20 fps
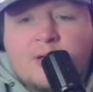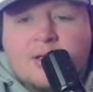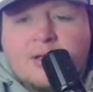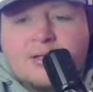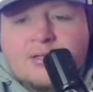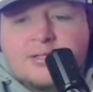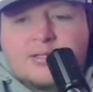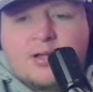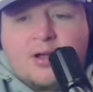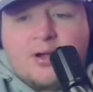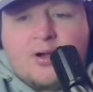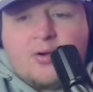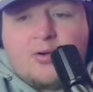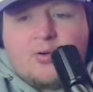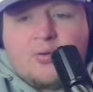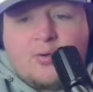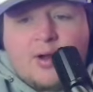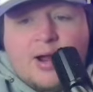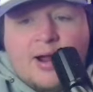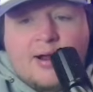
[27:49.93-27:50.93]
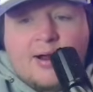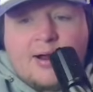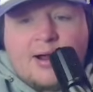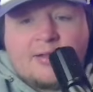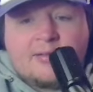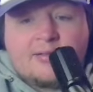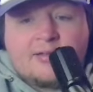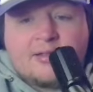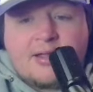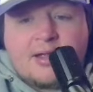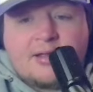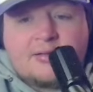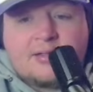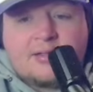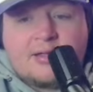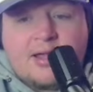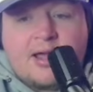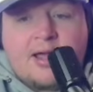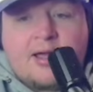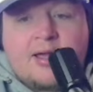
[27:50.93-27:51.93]
So I think
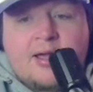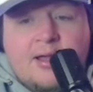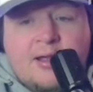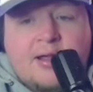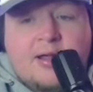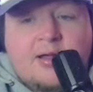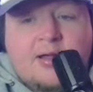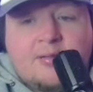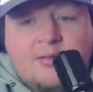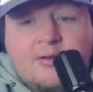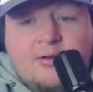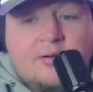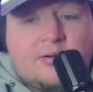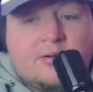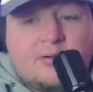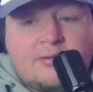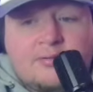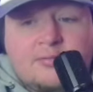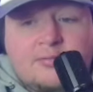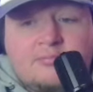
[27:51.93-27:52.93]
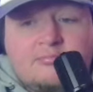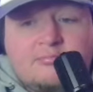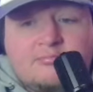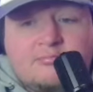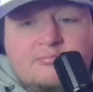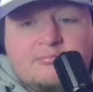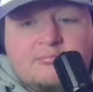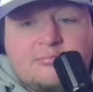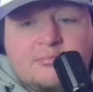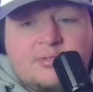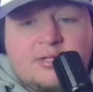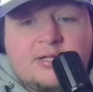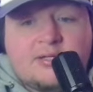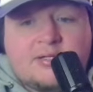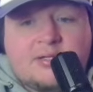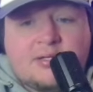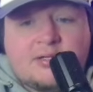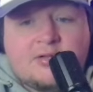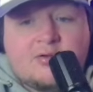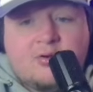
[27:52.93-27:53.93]
look,
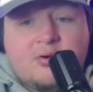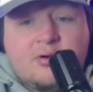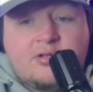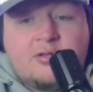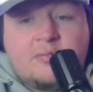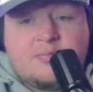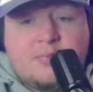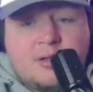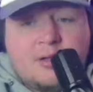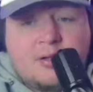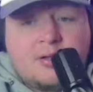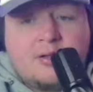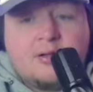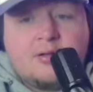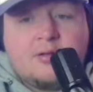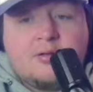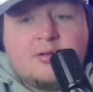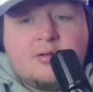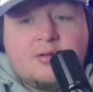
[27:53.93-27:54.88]
this is going to be